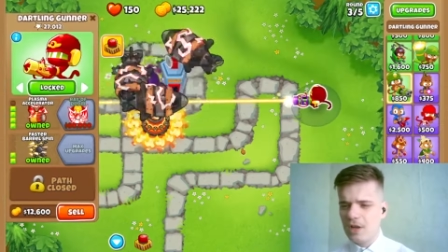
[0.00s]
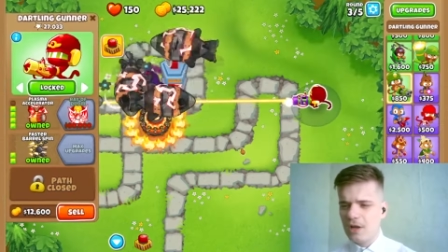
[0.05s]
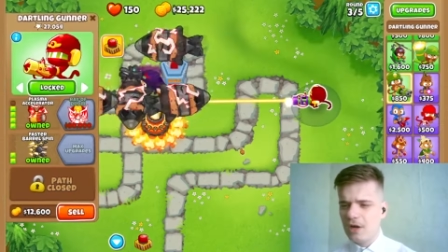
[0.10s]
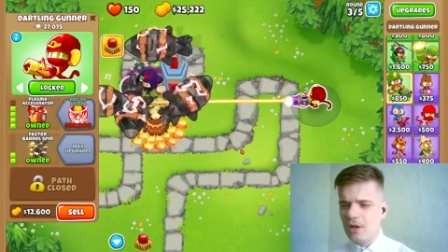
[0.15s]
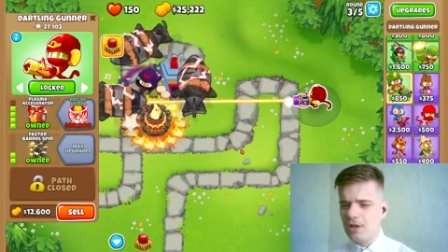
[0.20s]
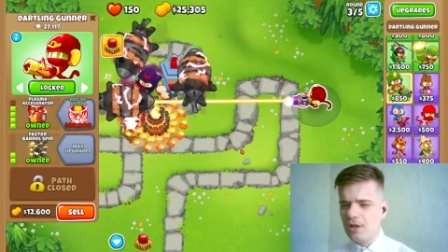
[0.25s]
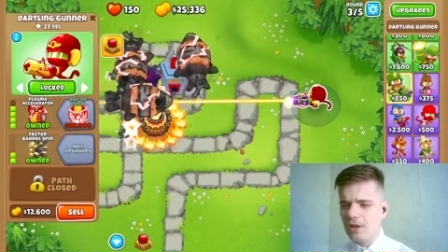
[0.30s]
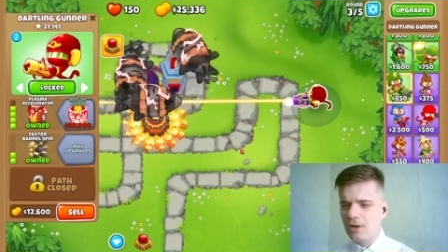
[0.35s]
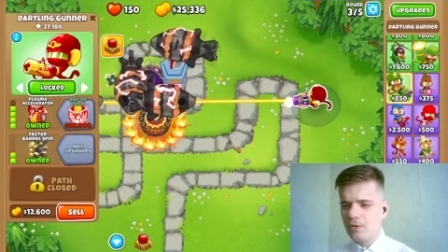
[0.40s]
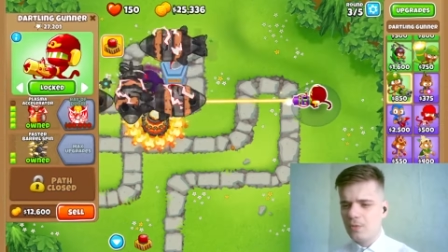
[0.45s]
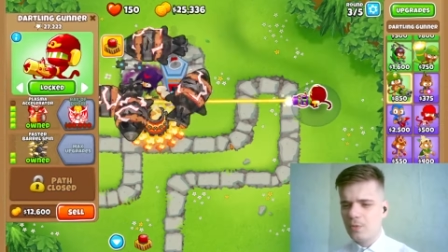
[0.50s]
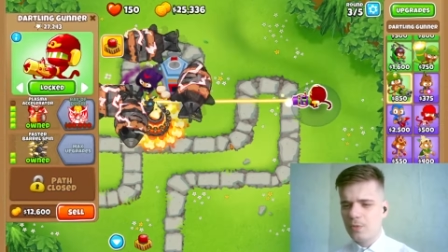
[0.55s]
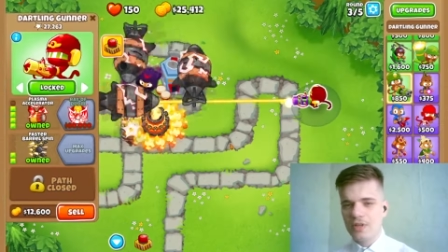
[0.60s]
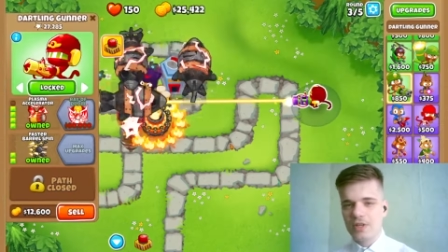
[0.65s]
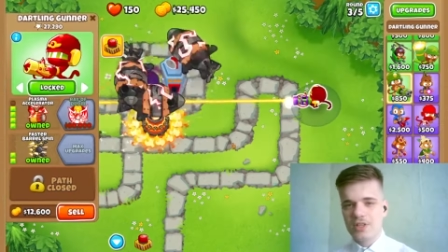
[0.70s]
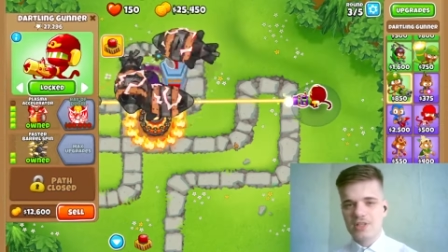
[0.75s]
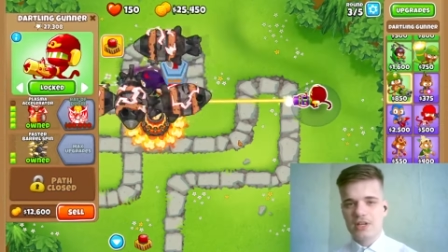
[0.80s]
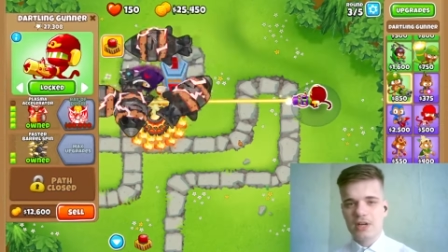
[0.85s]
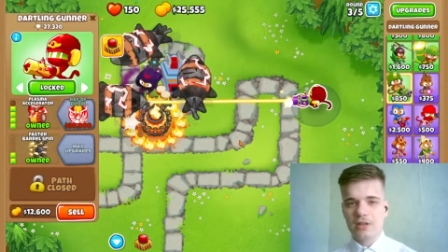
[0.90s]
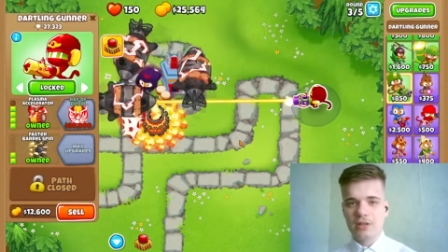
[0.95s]
along with
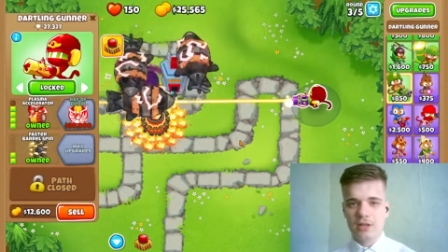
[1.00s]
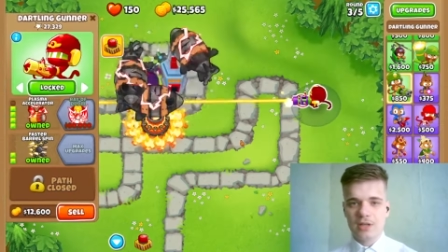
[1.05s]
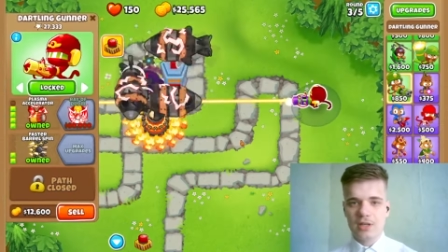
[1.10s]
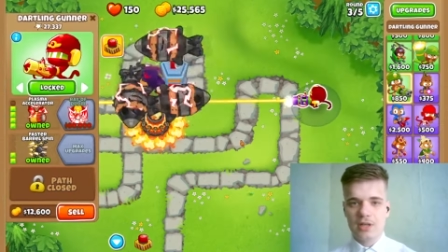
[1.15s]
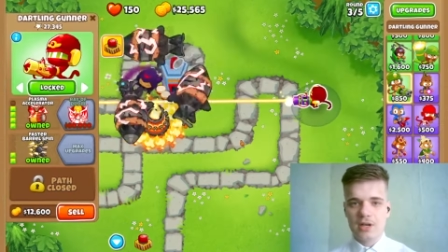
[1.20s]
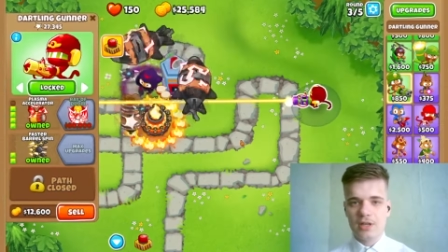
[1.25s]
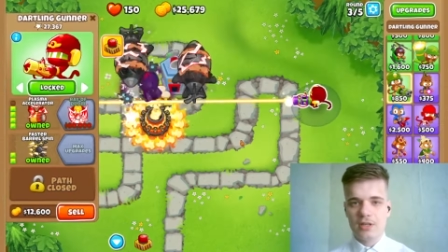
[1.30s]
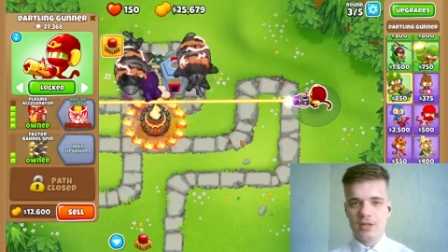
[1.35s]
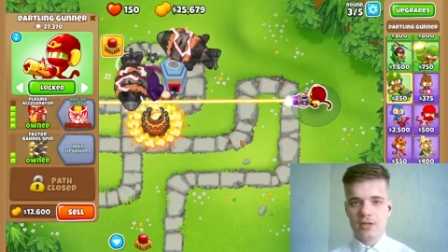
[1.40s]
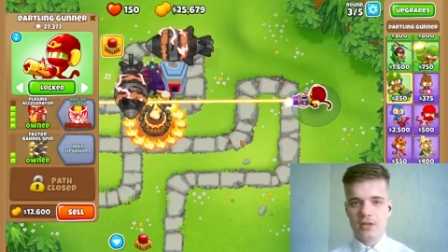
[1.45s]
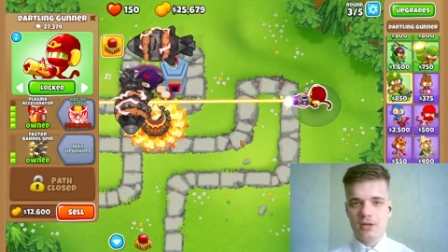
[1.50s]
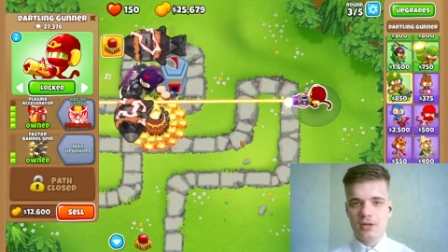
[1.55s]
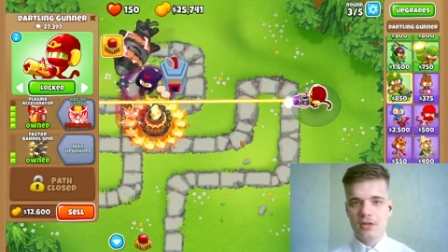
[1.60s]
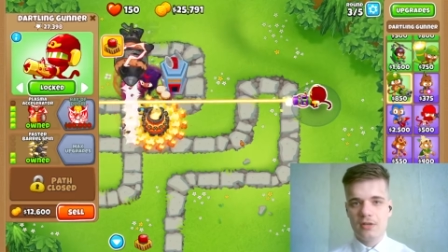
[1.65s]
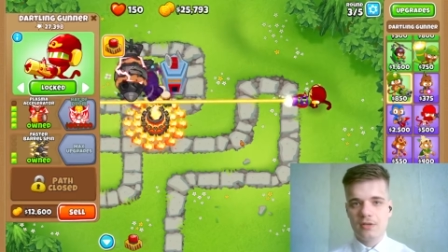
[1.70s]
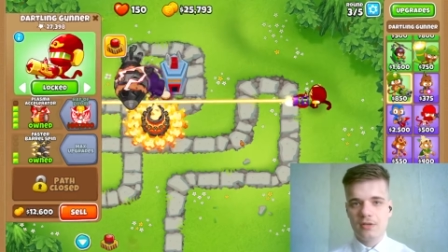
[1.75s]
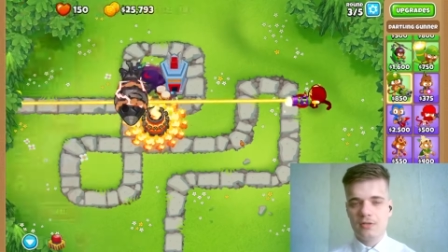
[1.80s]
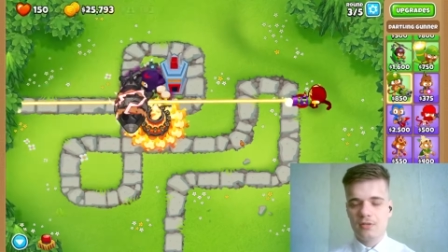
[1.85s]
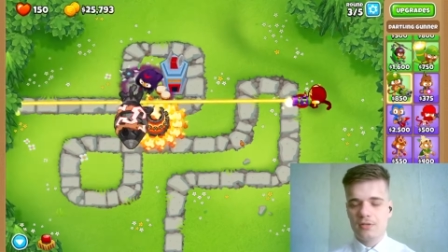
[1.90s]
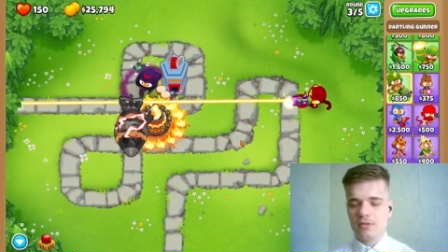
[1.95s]
the Dartling Gunner,
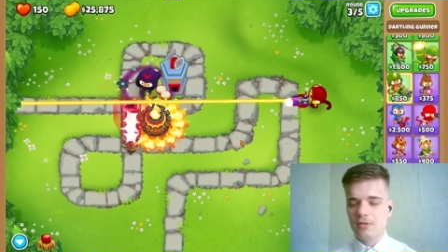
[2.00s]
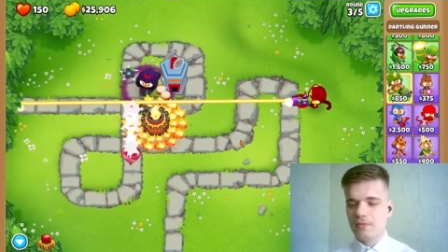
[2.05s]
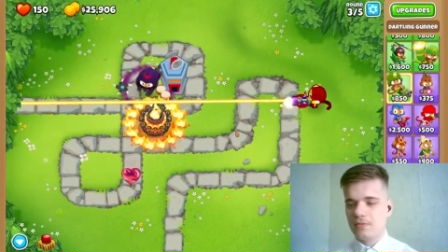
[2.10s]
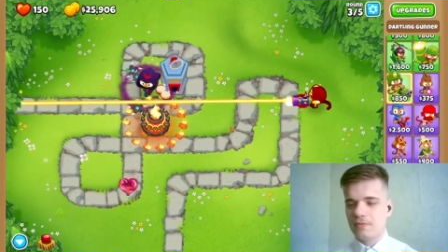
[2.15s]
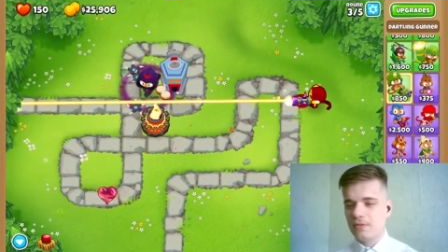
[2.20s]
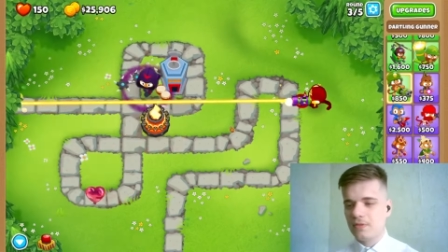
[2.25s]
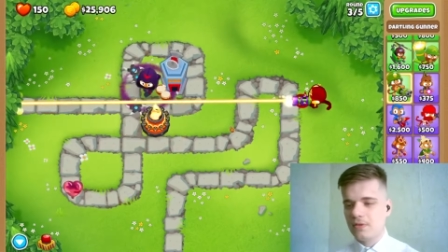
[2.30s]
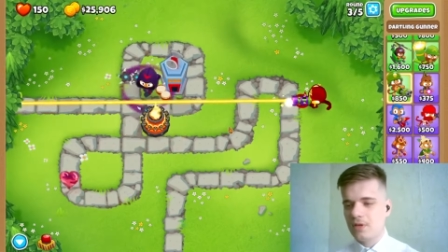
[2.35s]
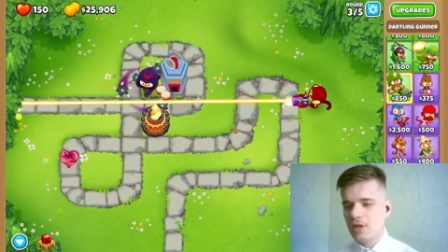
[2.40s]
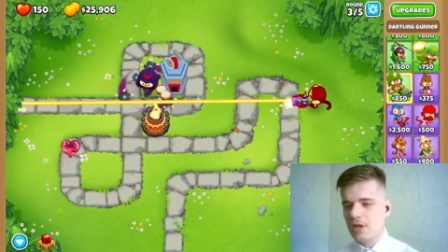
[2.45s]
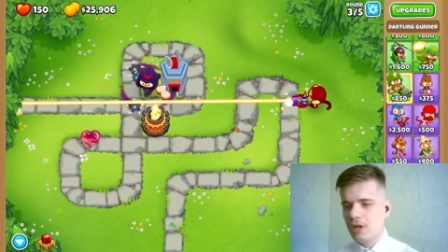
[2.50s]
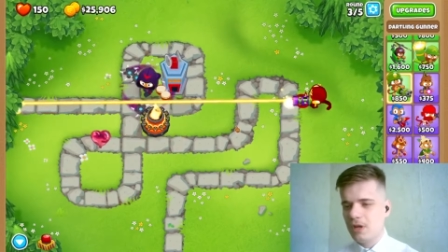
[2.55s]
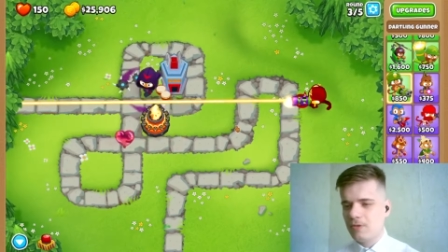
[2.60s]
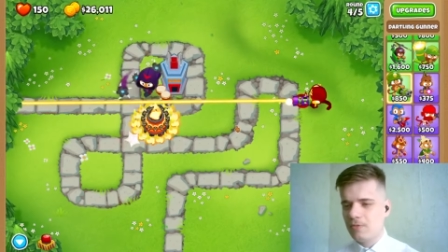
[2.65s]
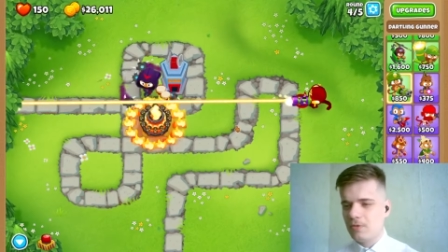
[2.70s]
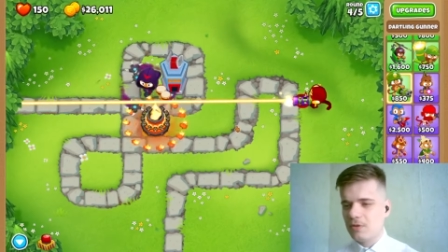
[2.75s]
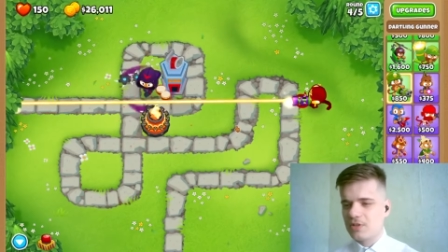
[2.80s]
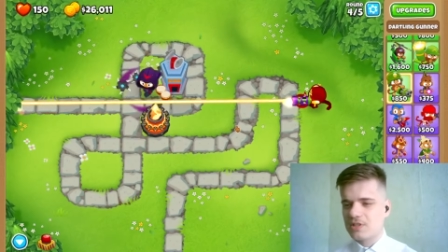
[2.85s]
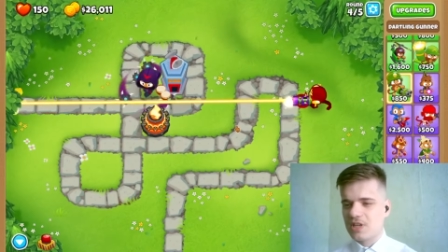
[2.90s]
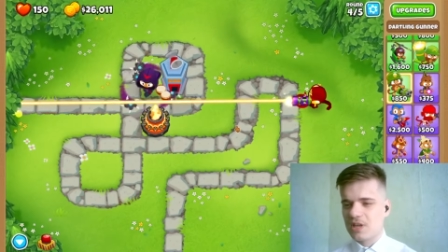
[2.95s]
if
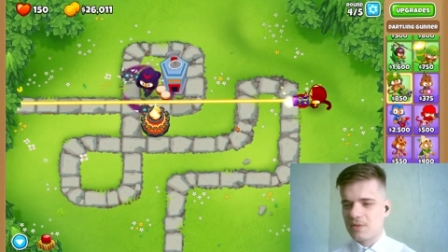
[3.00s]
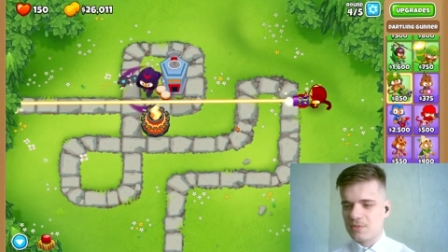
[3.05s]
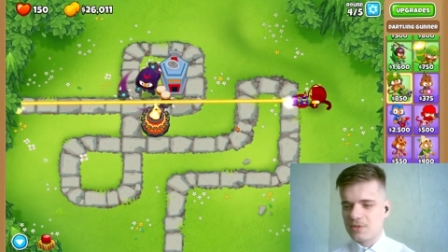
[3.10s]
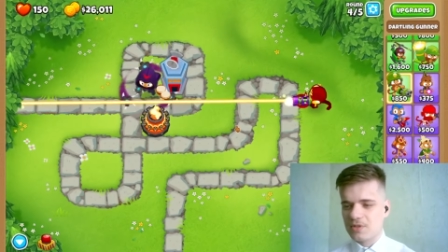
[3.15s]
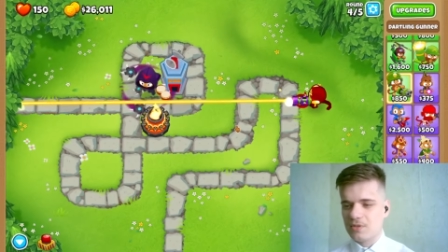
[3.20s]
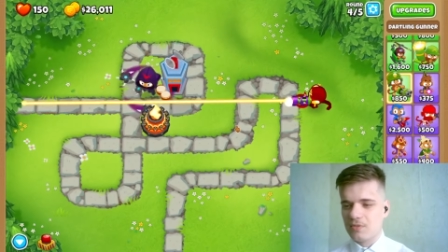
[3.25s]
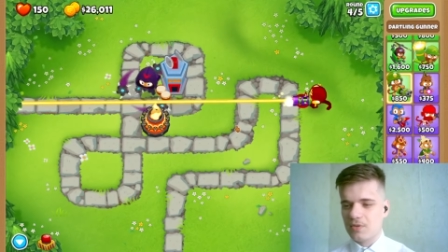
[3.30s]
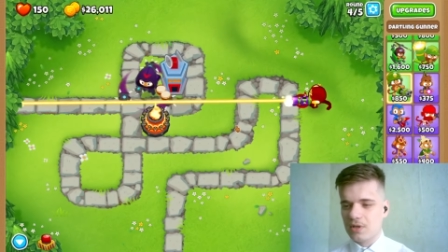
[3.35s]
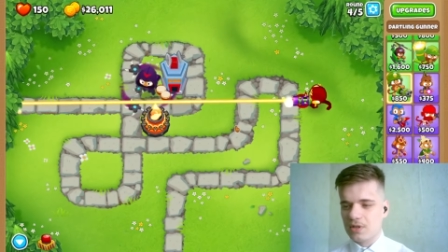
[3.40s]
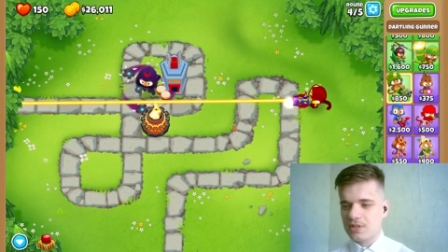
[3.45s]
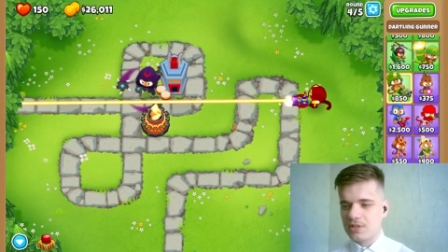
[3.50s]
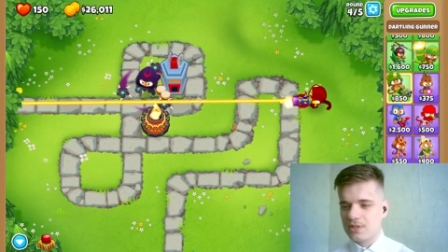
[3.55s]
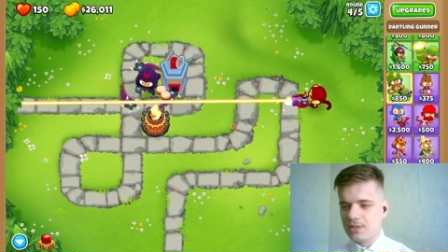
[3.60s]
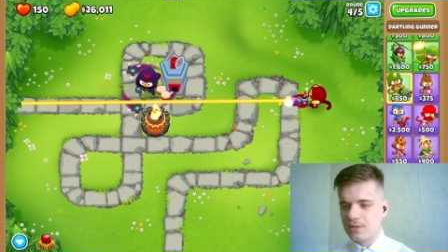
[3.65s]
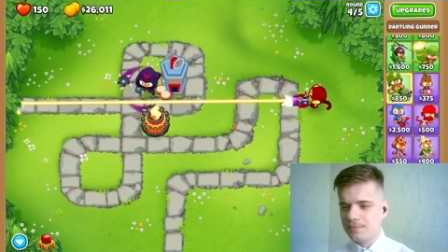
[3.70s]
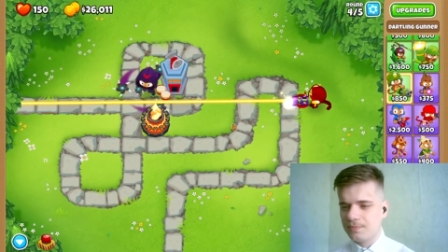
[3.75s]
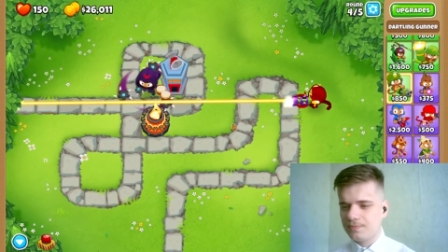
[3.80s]
worst comes to worst.